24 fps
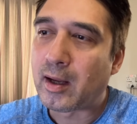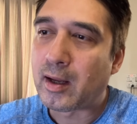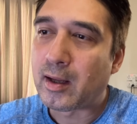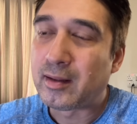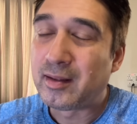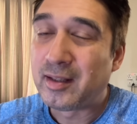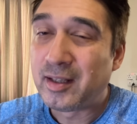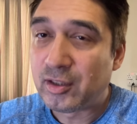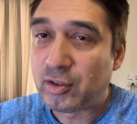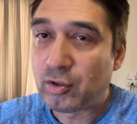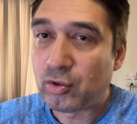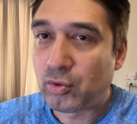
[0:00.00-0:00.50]

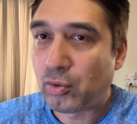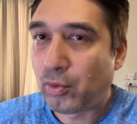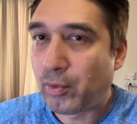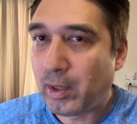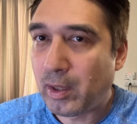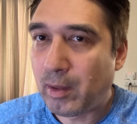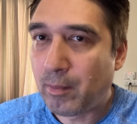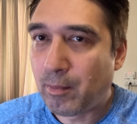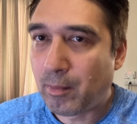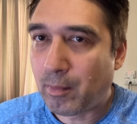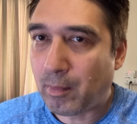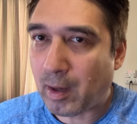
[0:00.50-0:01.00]
these three
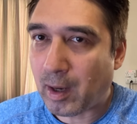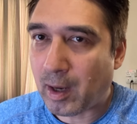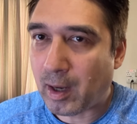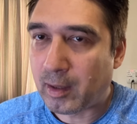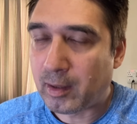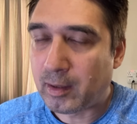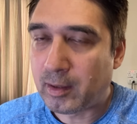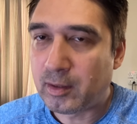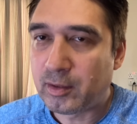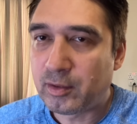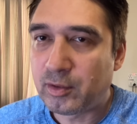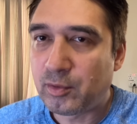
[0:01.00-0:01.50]

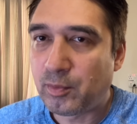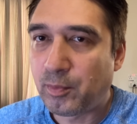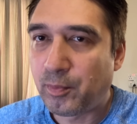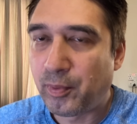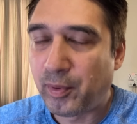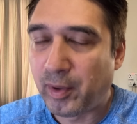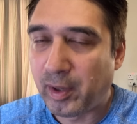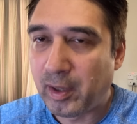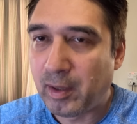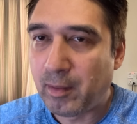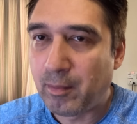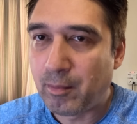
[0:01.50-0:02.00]
models
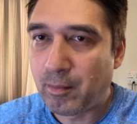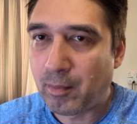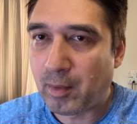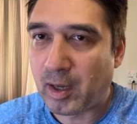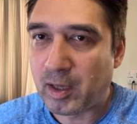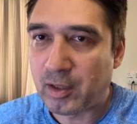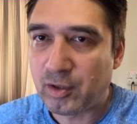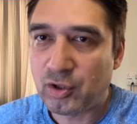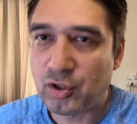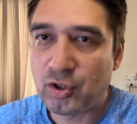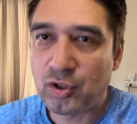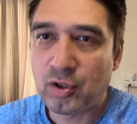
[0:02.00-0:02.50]
pretty
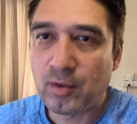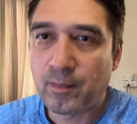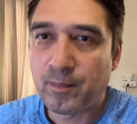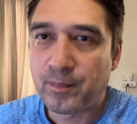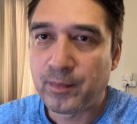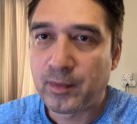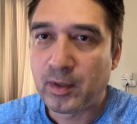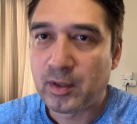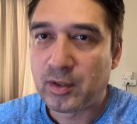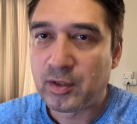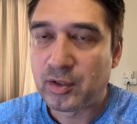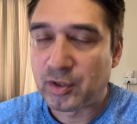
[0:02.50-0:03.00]
much
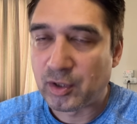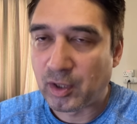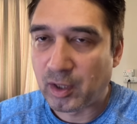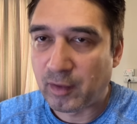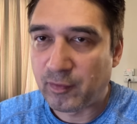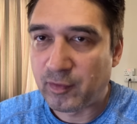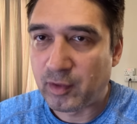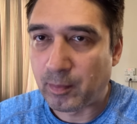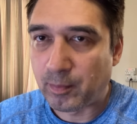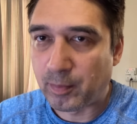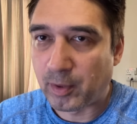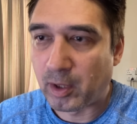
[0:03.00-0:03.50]
serve
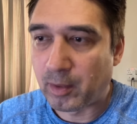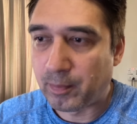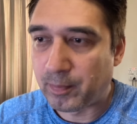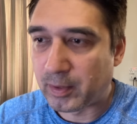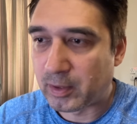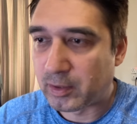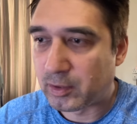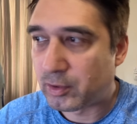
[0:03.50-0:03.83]
the purpose.